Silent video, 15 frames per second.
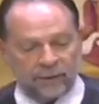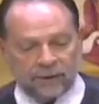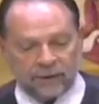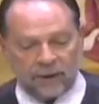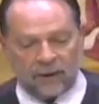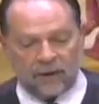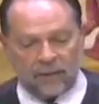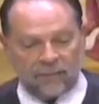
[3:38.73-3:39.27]

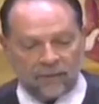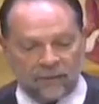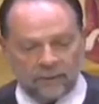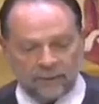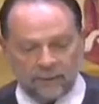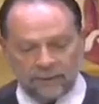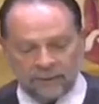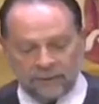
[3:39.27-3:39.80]
Yourself.
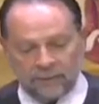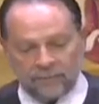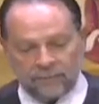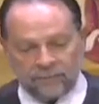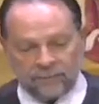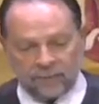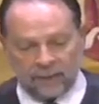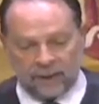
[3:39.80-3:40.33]

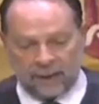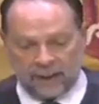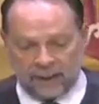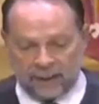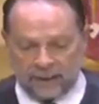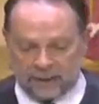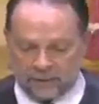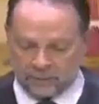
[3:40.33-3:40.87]

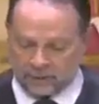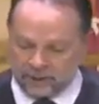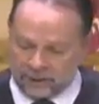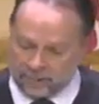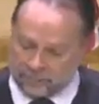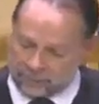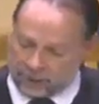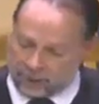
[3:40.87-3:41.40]
And we
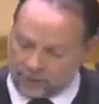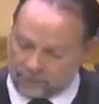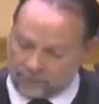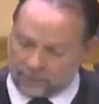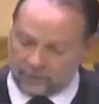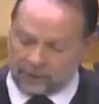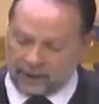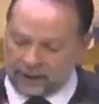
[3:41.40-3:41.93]
left off
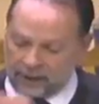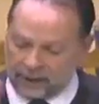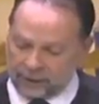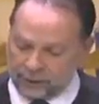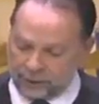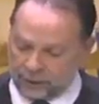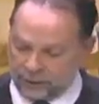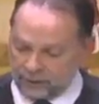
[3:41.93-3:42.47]
on
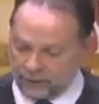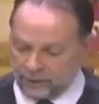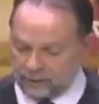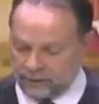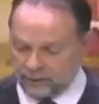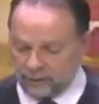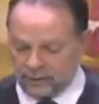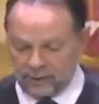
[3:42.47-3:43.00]
page
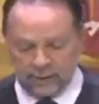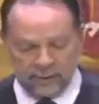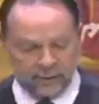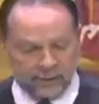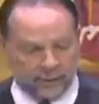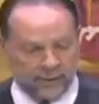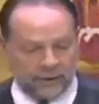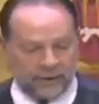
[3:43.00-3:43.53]

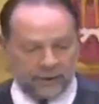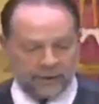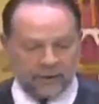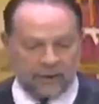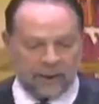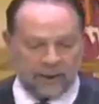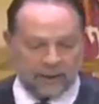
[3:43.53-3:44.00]
30 in the